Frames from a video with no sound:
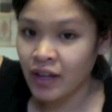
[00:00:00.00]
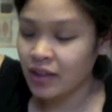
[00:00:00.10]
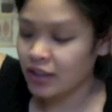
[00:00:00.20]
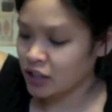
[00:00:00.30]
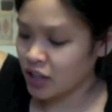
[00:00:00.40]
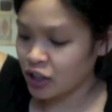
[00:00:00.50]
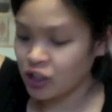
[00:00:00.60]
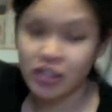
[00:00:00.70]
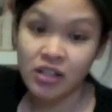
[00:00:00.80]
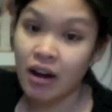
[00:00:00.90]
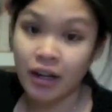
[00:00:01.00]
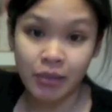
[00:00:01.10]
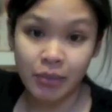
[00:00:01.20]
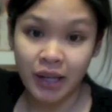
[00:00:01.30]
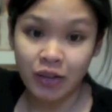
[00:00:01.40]
the suction's not going to
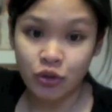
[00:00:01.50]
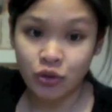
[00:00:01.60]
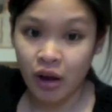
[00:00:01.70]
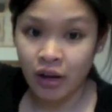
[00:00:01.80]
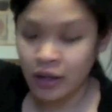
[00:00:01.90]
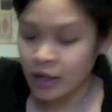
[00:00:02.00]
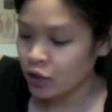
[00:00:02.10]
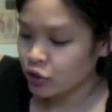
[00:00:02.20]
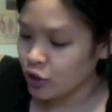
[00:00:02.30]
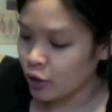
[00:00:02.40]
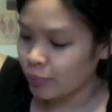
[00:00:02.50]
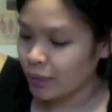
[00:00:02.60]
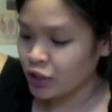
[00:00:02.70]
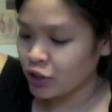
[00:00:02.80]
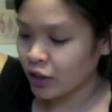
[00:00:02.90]
be as strong. So
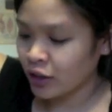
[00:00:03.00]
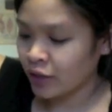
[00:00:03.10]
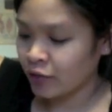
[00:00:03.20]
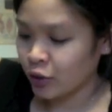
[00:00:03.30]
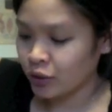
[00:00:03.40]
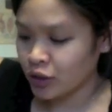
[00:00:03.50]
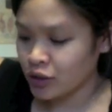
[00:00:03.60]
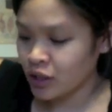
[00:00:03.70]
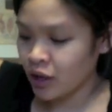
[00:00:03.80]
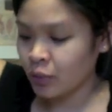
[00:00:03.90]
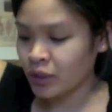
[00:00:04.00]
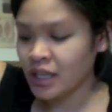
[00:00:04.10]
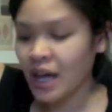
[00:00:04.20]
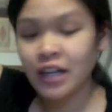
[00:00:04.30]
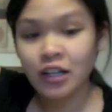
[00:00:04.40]
make sure if you're only using on one
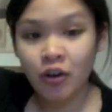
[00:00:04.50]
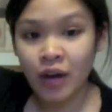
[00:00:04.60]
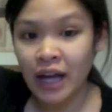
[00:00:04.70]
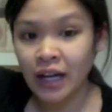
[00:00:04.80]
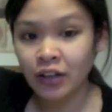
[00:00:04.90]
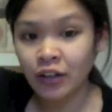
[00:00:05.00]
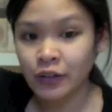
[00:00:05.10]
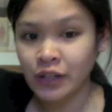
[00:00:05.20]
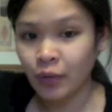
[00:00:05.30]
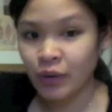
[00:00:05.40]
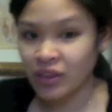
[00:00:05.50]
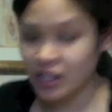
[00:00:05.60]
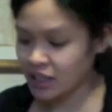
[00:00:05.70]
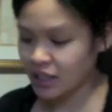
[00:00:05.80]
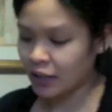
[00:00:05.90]
side, go ahead and close it with
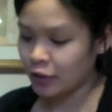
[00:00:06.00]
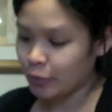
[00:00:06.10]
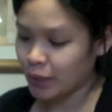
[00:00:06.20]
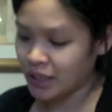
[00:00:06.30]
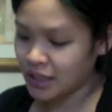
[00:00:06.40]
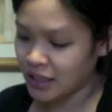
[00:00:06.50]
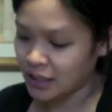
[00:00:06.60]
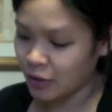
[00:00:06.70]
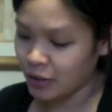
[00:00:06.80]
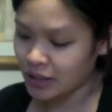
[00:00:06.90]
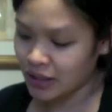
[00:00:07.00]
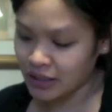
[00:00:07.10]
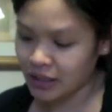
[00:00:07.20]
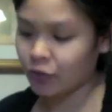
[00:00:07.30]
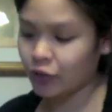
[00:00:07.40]
this yellow piece that's always
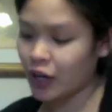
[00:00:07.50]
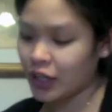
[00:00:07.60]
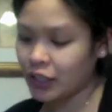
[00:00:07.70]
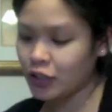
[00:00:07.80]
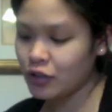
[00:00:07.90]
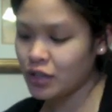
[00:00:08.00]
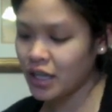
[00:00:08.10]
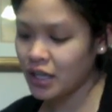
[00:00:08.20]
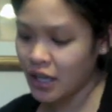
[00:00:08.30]
connected. If you're not going to use it,